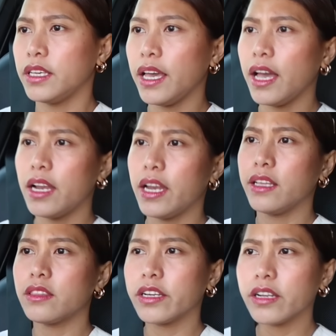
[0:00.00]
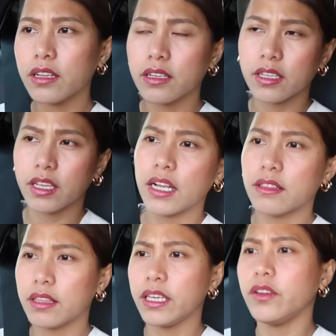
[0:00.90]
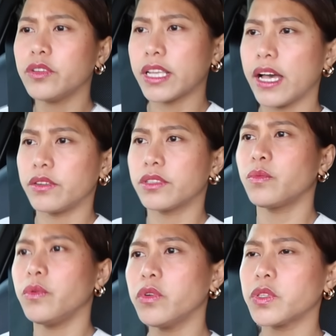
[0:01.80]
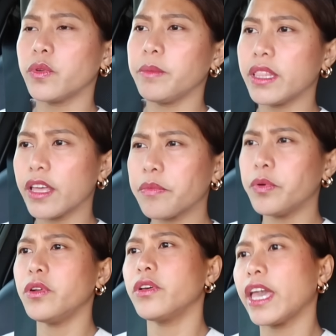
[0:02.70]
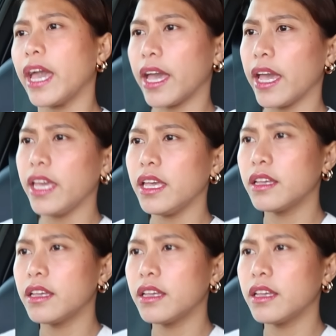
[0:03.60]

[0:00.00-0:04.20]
Yeah, later at Theo's house. We will swim in their pool, okay?